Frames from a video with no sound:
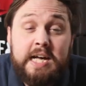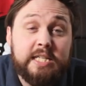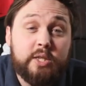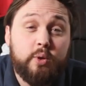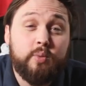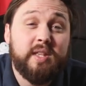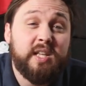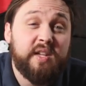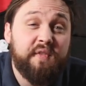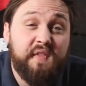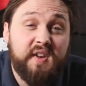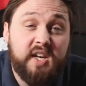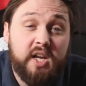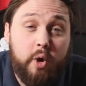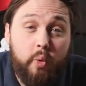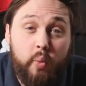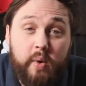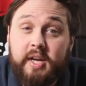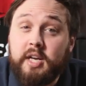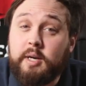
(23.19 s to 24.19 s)
So in this
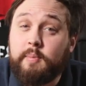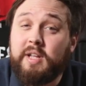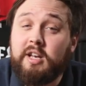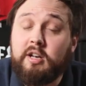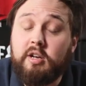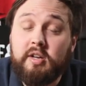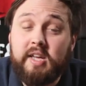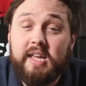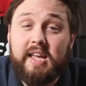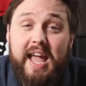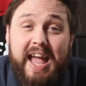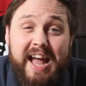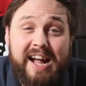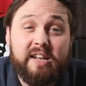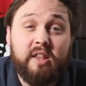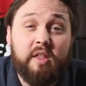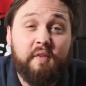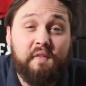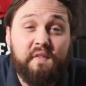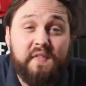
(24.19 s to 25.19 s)
video, we're gonna be looking
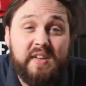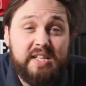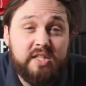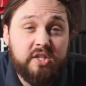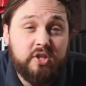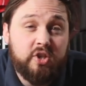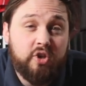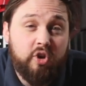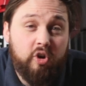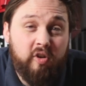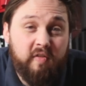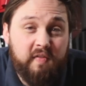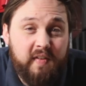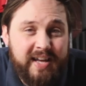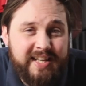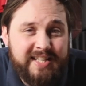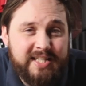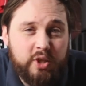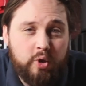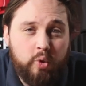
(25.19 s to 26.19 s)
at the features of
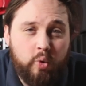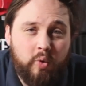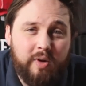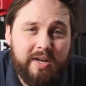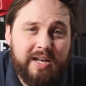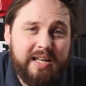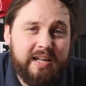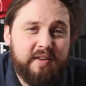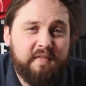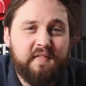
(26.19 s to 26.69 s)
a snorkeling